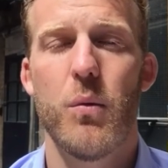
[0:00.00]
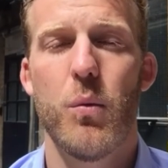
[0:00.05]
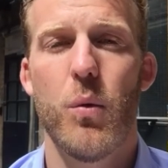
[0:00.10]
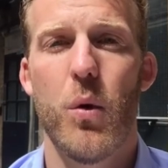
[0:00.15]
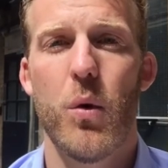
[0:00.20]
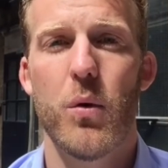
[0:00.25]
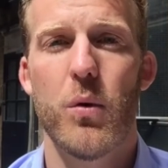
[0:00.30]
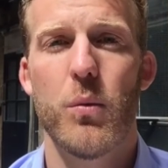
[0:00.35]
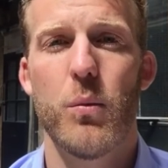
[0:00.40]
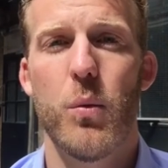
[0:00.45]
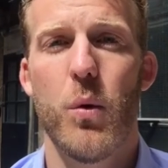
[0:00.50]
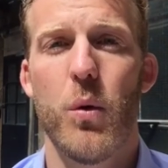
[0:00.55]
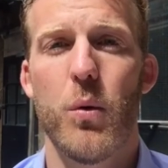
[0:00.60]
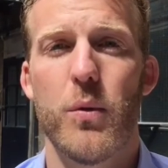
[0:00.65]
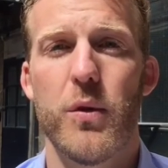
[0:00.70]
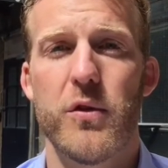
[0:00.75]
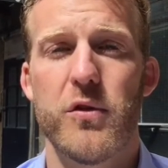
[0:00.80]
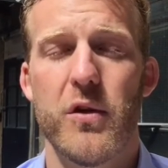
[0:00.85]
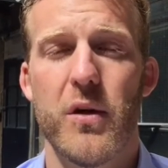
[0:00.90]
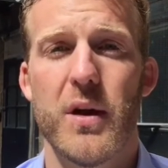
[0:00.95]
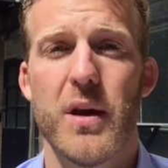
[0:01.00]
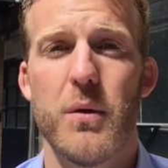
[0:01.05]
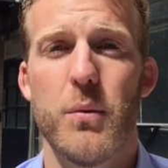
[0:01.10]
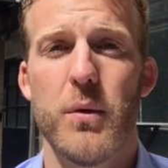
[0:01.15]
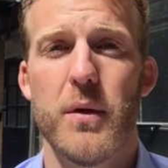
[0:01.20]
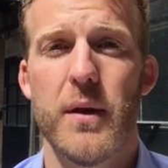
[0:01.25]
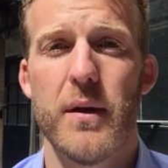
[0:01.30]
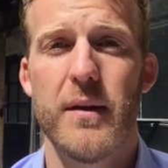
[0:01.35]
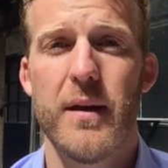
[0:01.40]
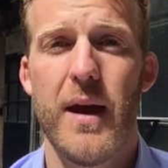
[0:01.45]
what the journey
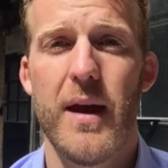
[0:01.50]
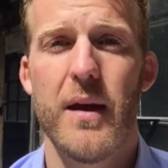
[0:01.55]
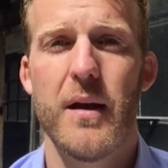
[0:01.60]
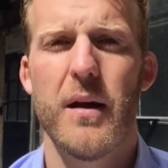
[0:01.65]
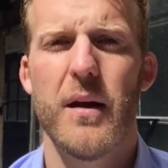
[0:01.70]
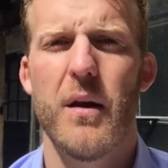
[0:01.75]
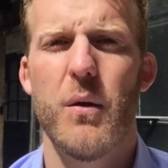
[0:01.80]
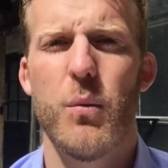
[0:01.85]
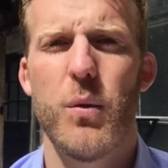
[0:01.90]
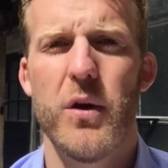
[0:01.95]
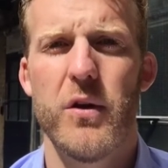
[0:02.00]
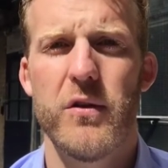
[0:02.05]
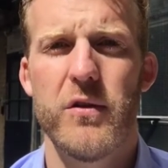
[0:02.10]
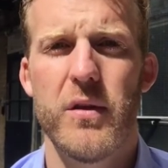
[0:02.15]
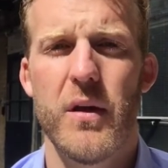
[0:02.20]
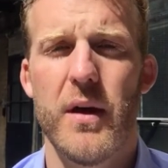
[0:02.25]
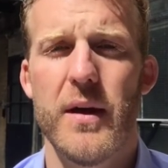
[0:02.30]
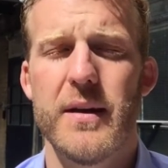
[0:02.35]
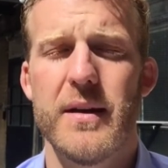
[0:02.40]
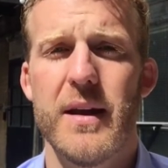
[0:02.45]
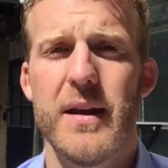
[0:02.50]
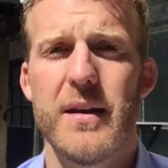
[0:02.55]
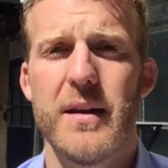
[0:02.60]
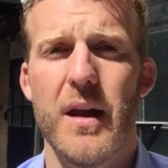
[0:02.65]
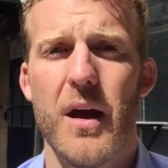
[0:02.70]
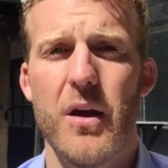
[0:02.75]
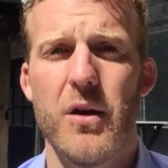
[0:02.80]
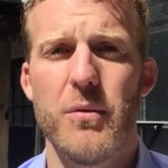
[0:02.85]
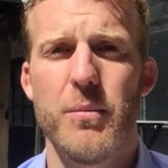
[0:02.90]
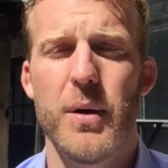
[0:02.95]
would entail, and I wish that I did
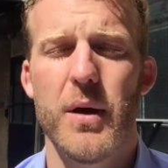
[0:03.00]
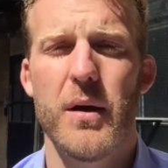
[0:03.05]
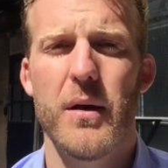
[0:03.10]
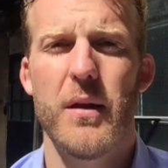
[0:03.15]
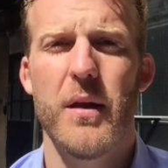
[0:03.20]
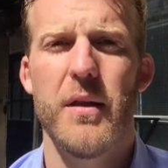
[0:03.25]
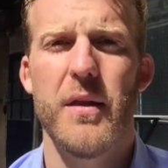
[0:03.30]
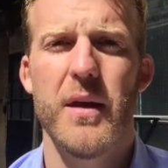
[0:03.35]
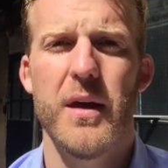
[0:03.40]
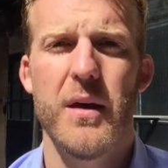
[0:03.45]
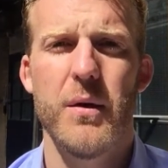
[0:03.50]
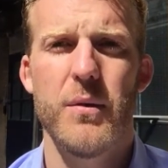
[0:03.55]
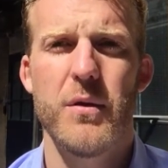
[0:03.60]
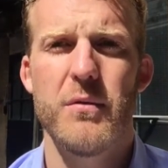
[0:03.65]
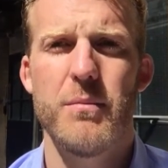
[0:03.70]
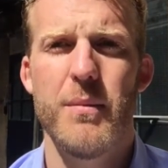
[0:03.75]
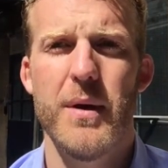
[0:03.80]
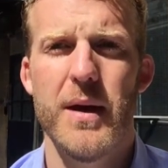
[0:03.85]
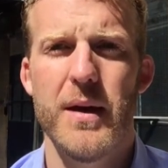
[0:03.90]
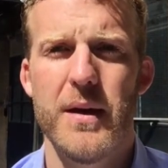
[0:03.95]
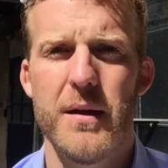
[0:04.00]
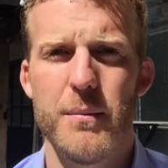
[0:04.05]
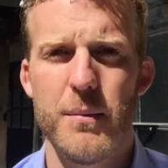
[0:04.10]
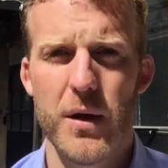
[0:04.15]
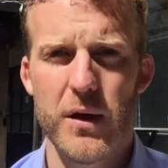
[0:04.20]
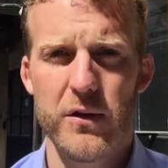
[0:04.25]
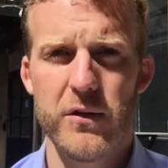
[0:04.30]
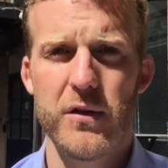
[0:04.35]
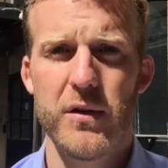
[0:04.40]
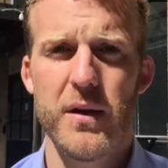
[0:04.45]
know, because I think it would have made it
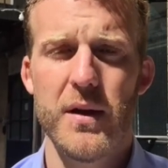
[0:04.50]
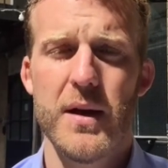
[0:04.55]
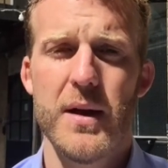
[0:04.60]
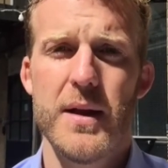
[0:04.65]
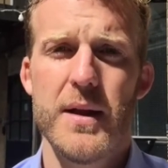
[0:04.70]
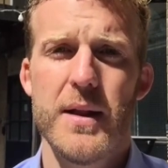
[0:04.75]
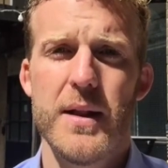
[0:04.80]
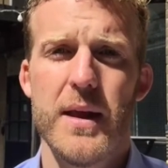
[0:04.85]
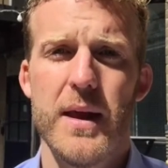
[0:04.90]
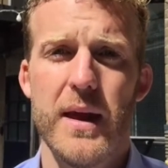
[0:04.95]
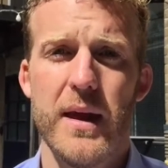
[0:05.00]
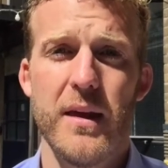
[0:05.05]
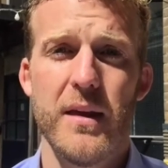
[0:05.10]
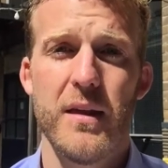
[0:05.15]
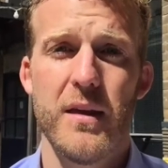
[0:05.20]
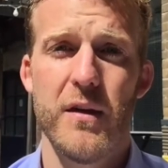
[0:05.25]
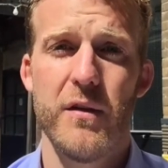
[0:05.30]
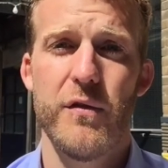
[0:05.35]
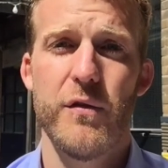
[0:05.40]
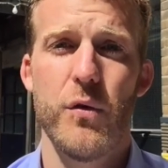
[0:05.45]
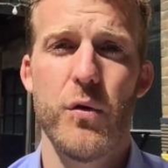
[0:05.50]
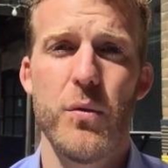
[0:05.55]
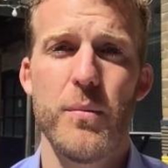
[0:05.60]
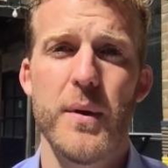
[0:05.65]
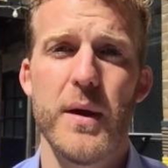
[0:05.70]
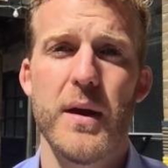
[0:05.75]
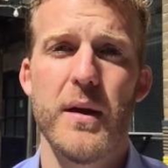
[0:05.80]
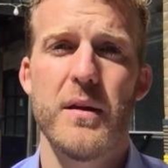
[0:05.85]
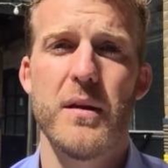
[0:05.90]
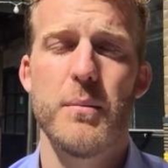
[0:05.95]
much easier for
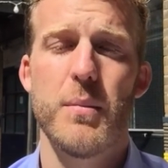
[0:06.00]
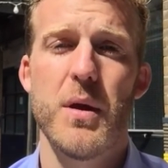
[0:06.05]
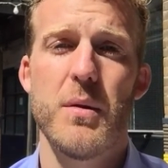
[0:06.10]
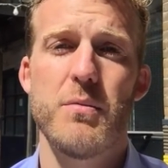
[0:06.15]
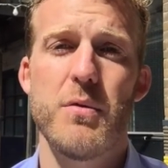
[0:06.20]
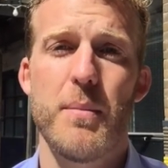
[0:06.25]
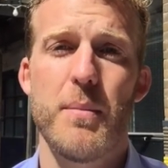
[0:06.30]
me to be